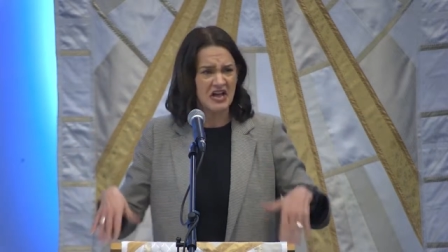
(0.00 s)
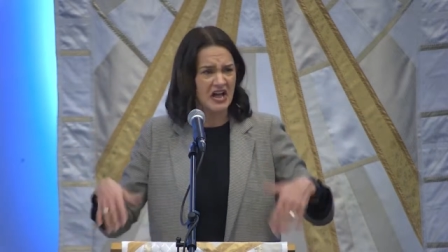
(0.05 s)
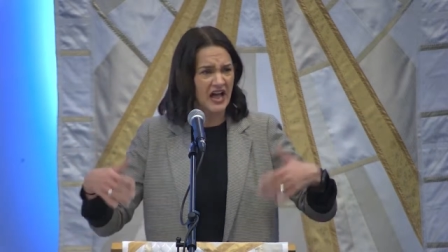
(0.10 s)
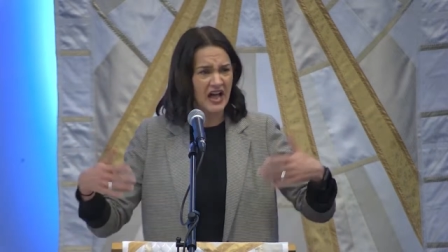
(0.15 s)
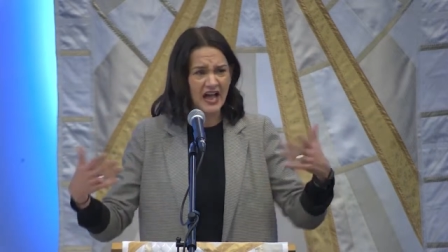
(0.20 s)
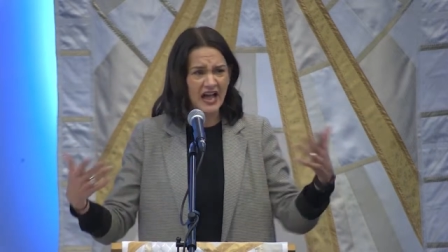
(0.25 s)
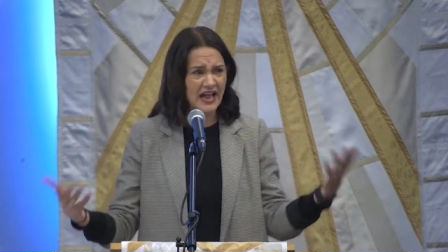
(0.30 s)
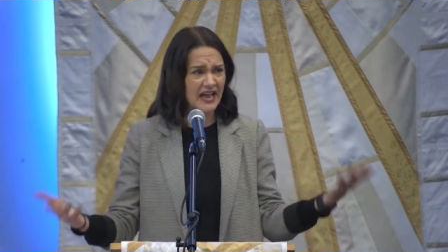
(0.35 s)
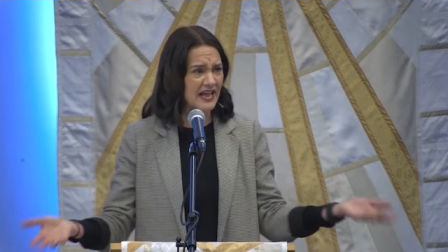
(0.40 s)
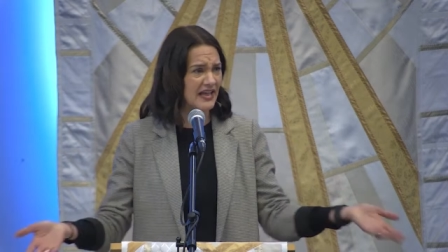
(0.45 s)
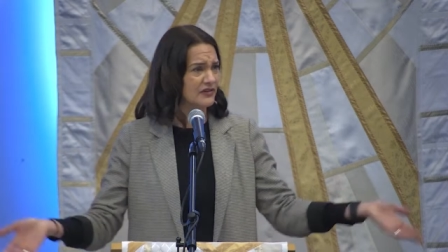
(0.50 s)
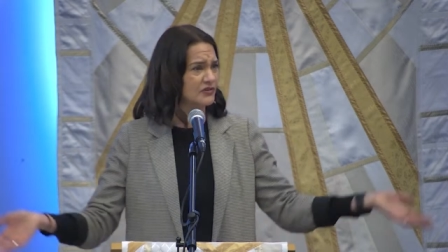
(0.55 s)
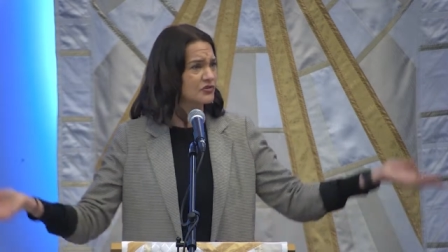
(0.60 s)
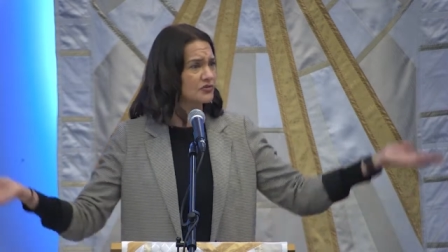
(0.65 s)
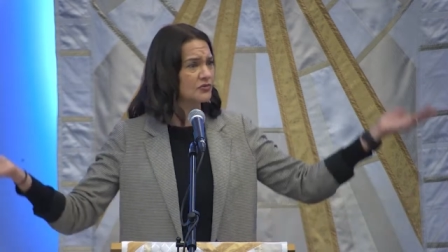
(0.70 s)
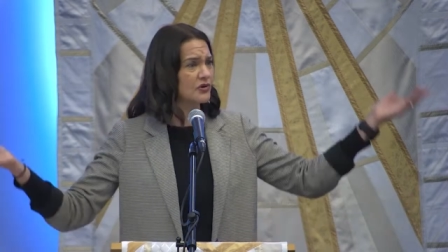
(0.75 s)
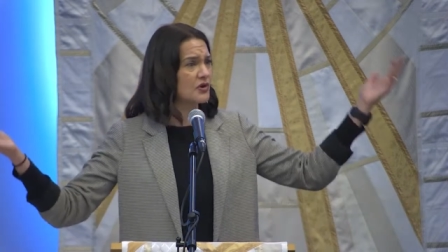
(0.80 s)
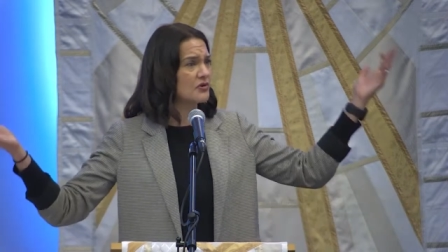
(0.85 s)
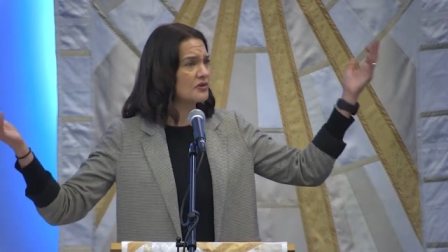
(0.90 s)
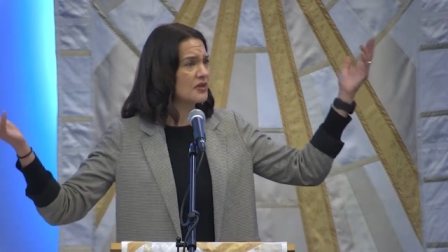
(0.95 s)
I had
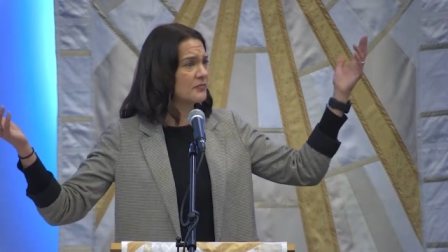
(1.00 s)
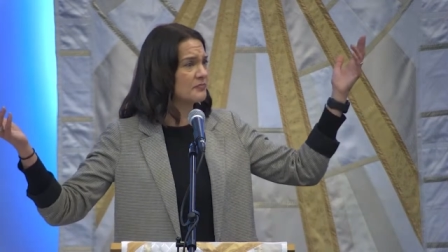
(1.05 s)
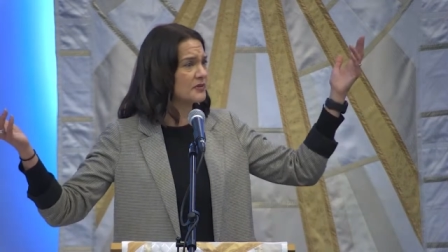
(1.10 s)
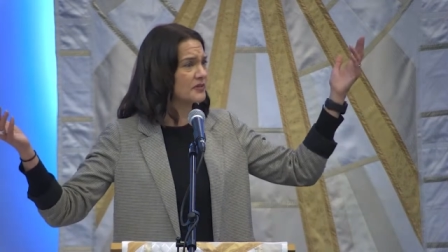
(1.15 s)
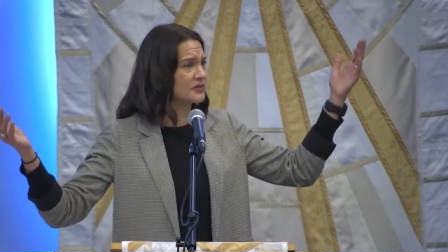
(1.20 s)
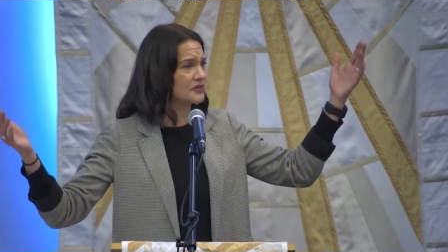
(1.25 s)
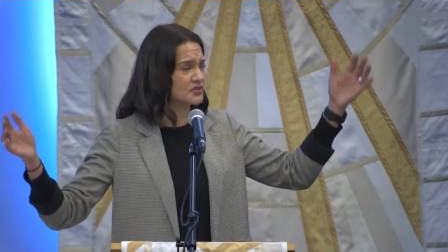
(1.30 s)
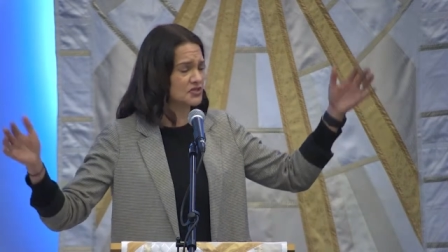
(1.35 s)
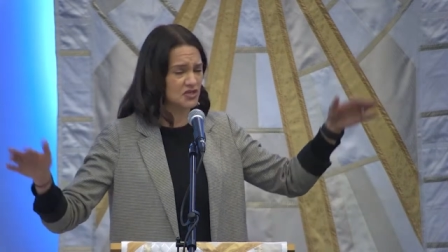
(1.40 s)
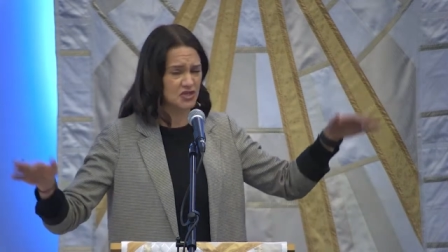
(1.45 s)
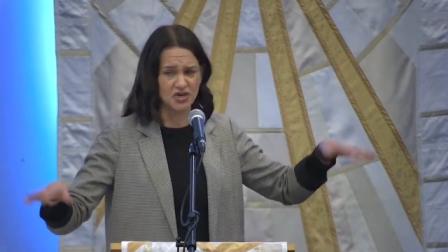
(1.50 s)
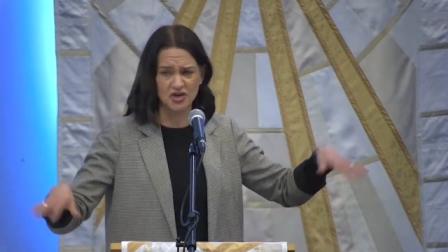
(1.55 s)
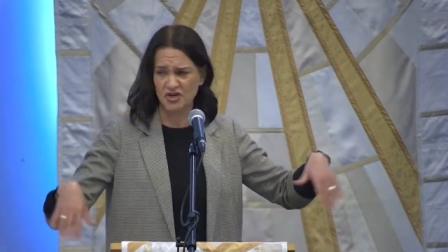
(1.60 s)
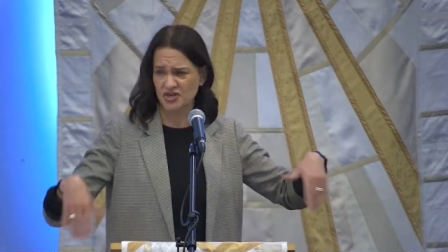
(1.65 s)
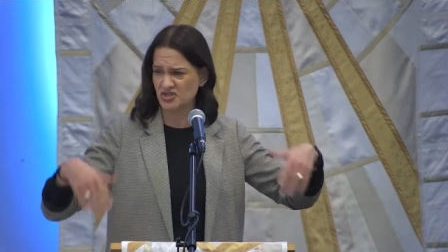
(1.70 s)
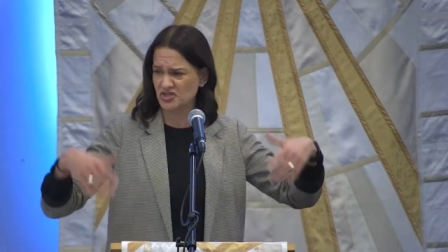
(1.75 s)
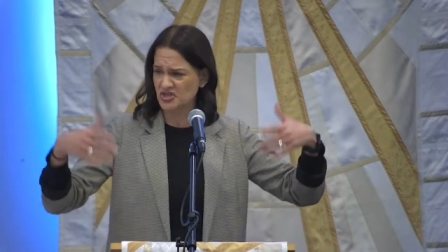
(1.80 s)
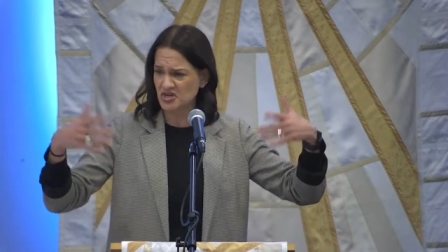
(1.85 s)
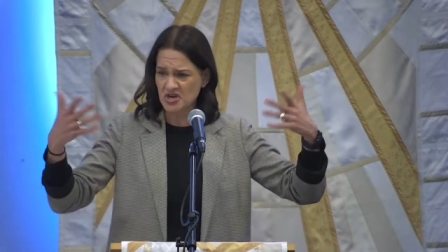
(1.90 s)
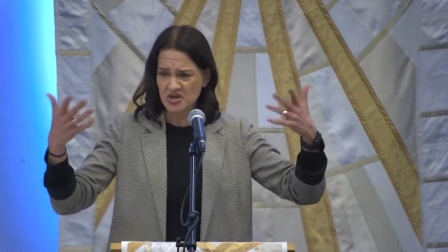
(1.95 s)
grown up in the church,